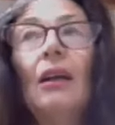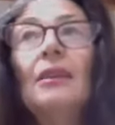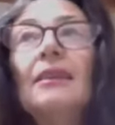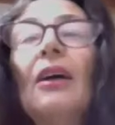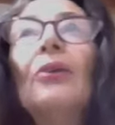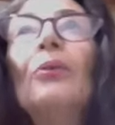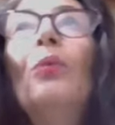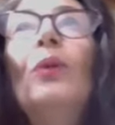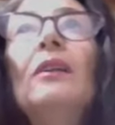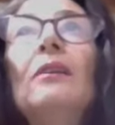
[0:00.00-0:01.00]
So,
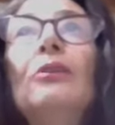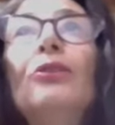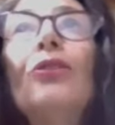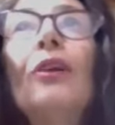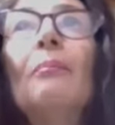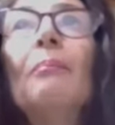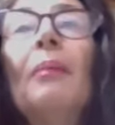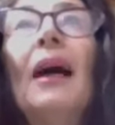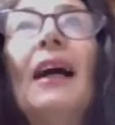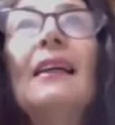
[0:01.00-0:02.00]
will Trump
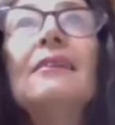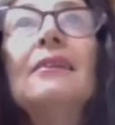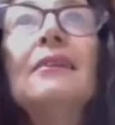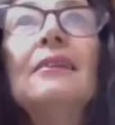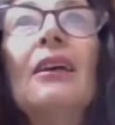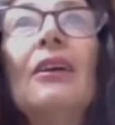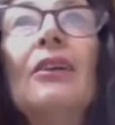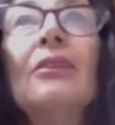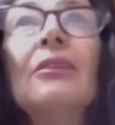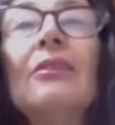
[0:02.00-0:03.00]
pardon
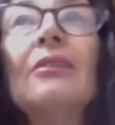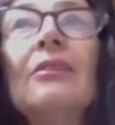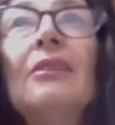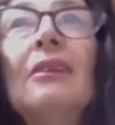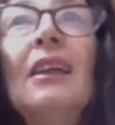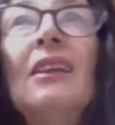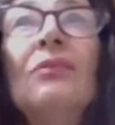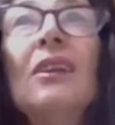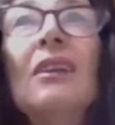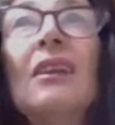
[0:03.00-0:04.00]
Stone? You'd have
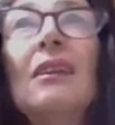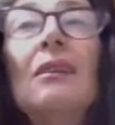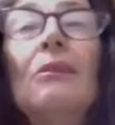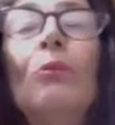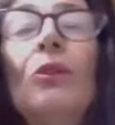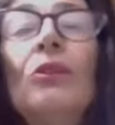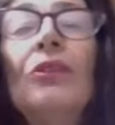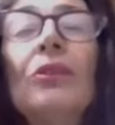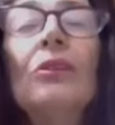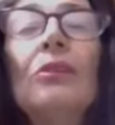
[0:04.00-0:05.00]
to think he'd want
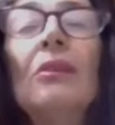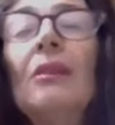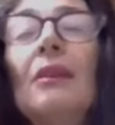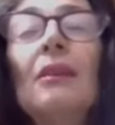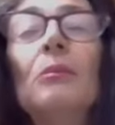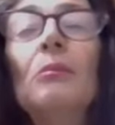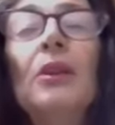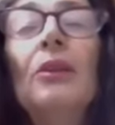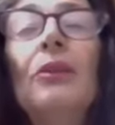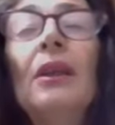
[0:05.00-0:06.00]
to, but
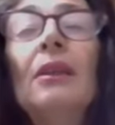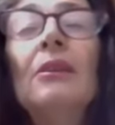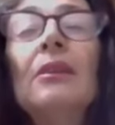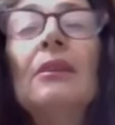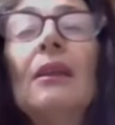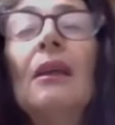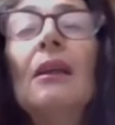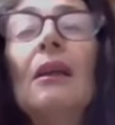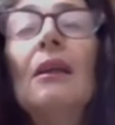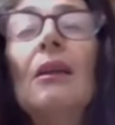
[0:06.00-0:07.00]
who knows?
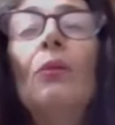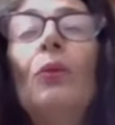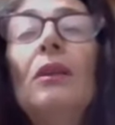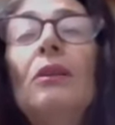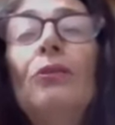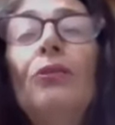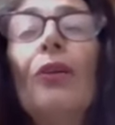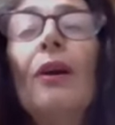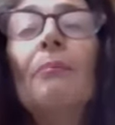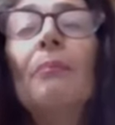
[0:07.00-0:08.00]
Will
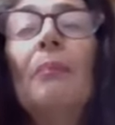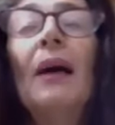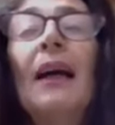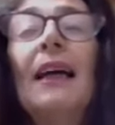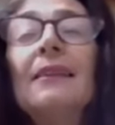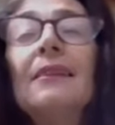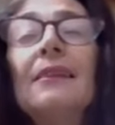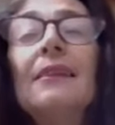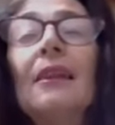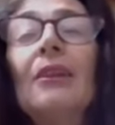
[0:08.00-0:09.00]
Trump pardon
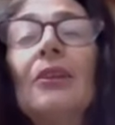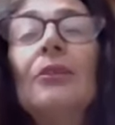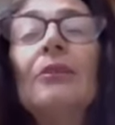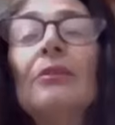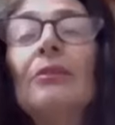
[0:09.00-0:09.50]
Stone?